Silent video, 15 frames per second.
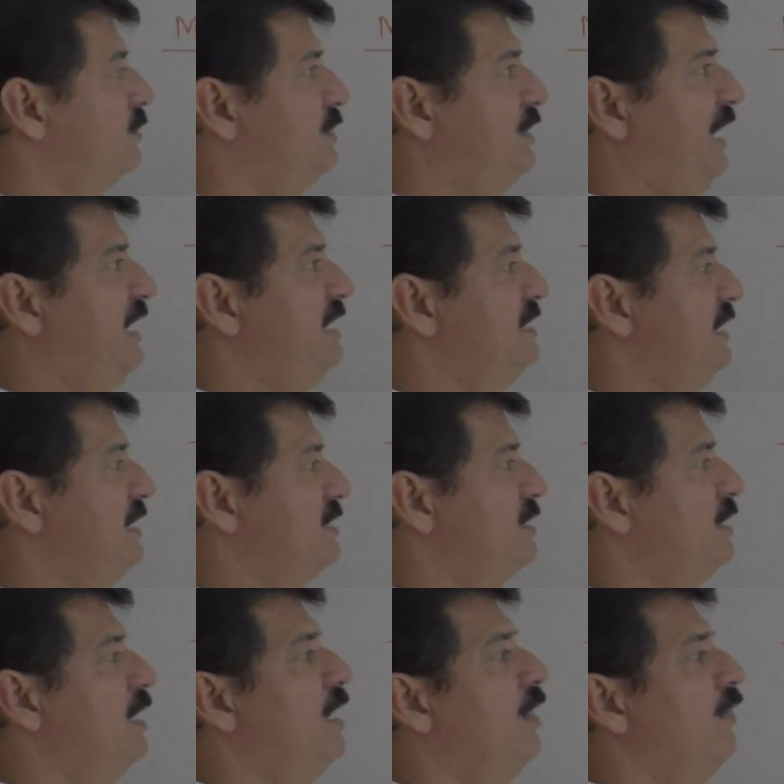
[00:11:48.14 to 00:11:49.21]

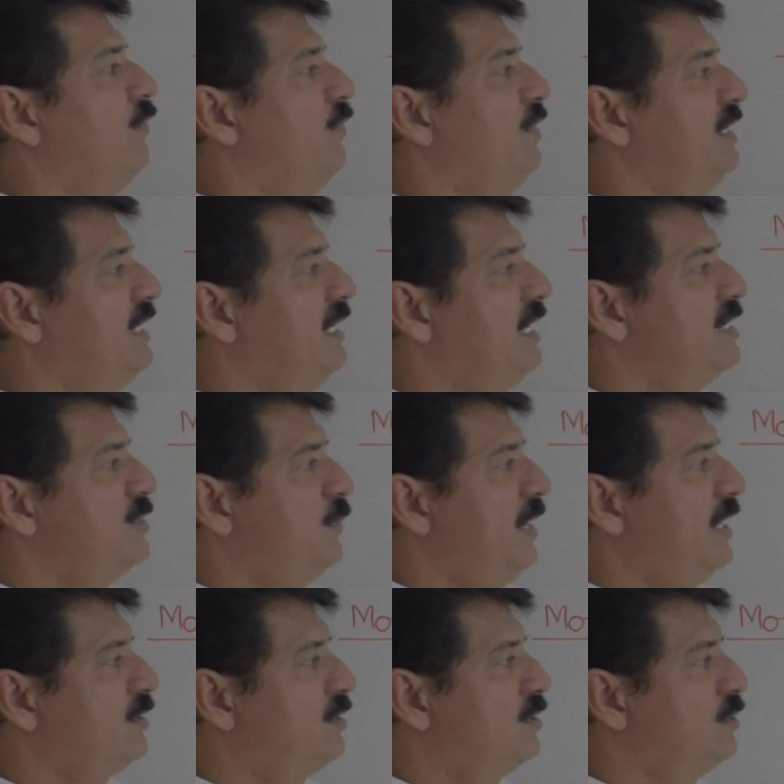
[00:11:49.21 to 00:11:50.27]
changes with
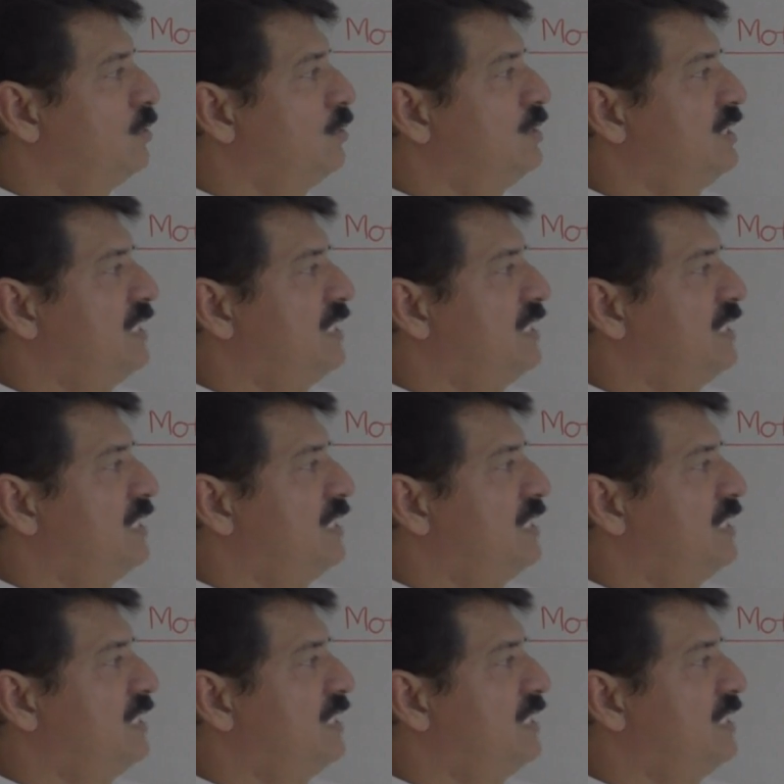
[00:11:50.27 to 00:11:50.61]
respect to